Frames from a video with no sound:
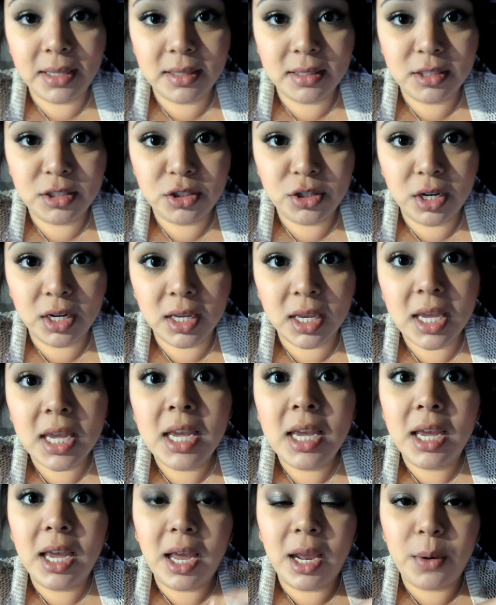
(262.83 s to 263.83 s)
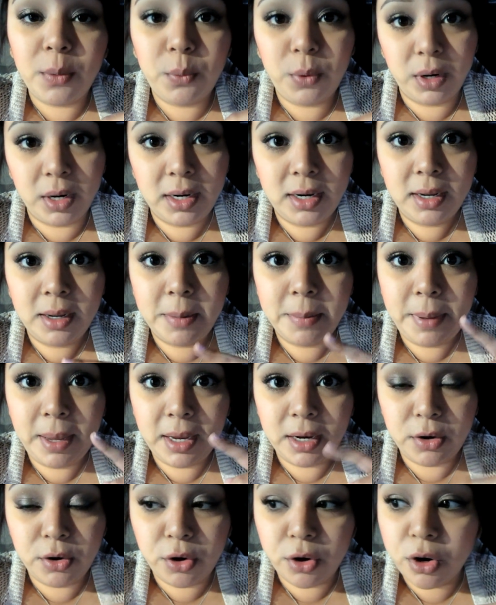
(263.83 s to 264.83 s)
in this truck, and we're gonna come
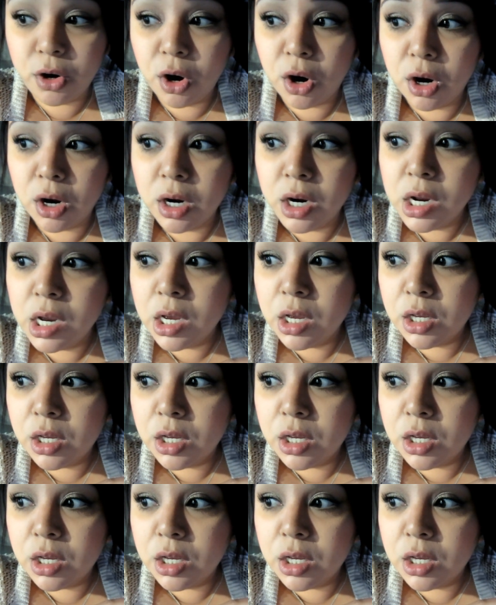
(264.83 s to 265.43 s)
back in her car.